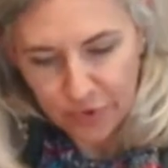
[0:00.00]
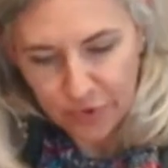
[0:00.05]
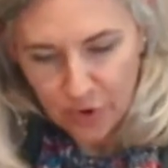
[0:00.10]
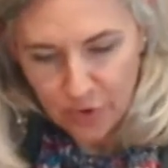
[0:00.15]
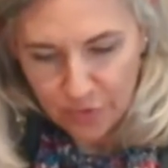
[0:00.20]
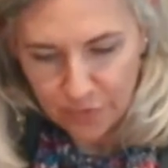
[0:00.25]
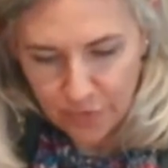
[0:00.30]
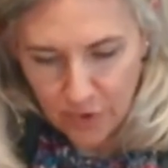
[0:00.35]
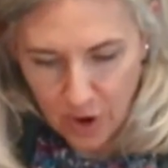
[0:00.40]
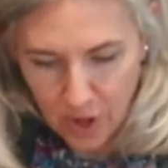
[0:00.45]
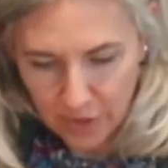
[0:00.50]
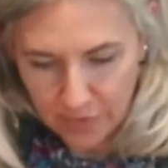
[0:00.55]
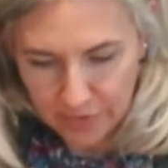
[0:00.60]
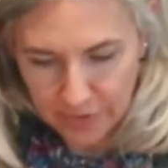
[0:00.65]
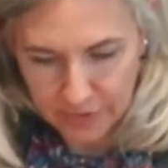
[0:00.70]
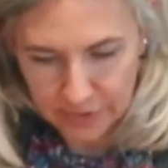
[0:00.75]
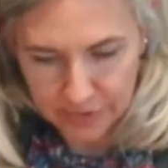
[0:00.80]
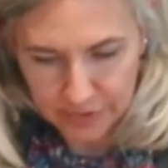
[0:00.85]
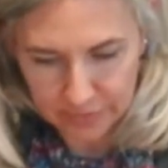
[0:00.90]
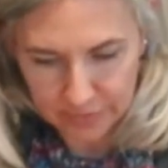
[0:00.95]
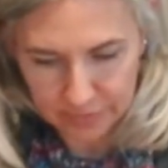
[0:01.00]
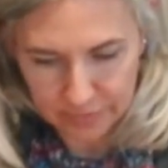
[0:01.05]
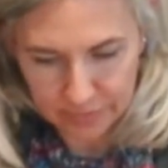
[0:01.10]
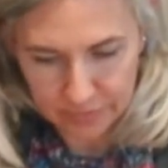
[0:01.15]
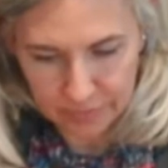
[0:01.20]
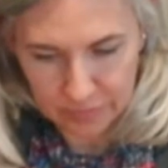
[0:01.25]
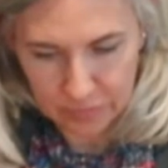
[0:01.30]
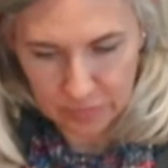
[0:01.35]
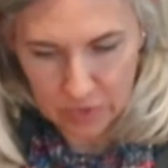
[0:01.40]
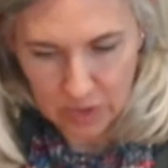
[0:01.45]
for all of us.
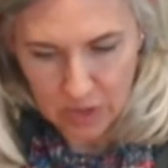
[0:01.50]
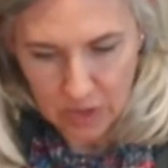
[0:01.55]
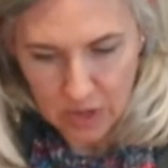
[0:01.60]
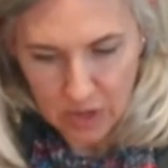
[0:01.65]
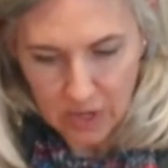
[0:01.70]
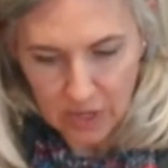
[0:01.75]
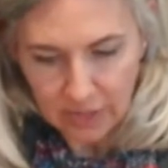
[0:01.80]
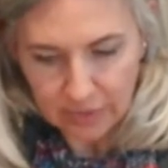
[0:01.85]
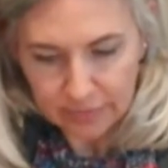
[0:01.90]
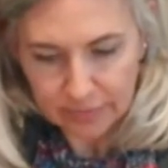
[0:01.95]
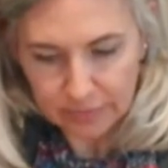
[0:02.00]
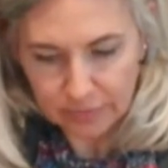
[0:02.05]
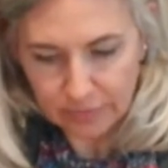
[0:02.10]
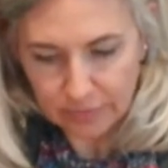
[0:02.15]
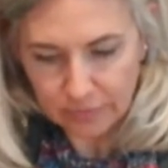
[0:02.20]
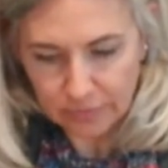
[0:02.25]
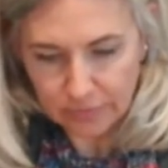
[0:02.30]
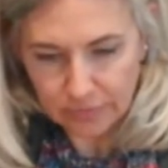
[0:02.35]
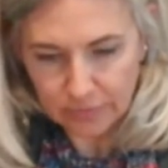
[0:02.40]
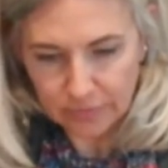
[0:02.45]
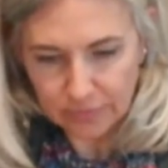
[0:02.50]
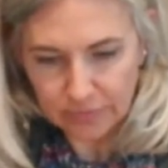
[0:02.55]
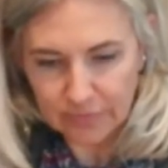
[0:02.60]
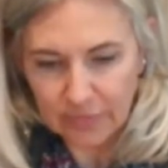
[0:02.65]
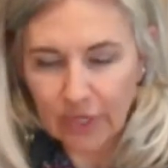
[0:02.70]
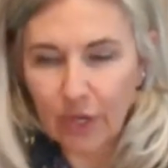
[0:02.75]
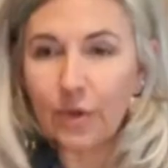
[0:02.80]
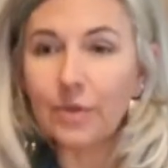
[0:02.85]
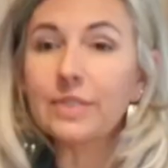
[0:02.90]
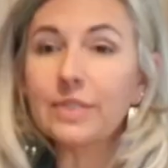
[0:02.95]

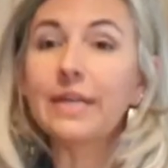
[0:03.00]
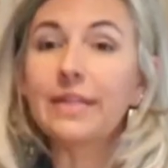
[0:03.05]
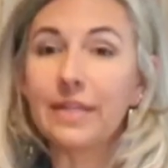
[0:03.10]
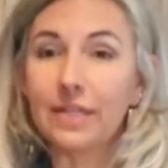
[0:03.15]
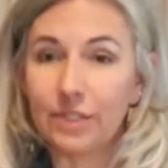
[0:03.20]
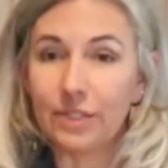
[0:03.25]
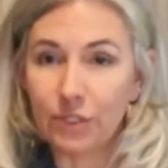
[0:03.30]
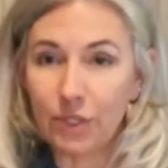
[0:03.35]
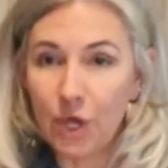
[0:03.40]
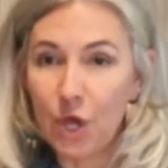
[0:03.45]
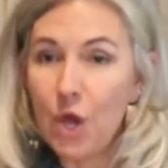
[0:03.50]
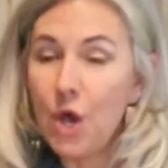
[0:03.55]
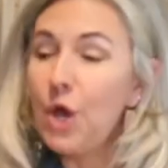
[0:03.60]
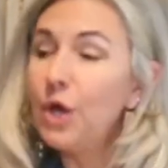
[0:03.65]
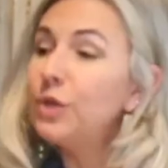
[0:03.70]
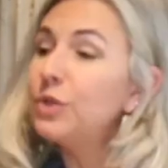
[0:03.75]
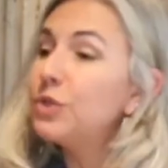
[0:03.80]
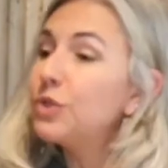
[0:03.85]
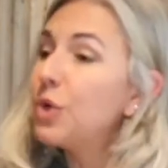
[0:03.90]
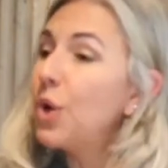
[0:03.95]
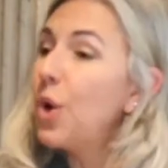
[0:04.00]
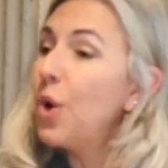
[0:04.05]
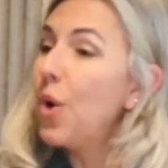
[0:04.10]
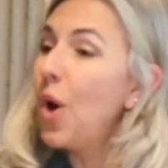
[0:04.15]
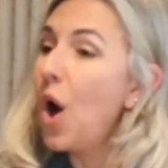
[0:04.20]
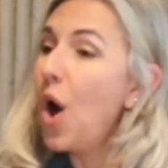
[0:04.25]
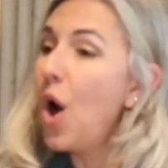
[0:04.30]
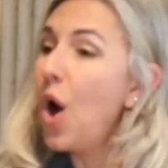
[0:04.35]
It goes like this. So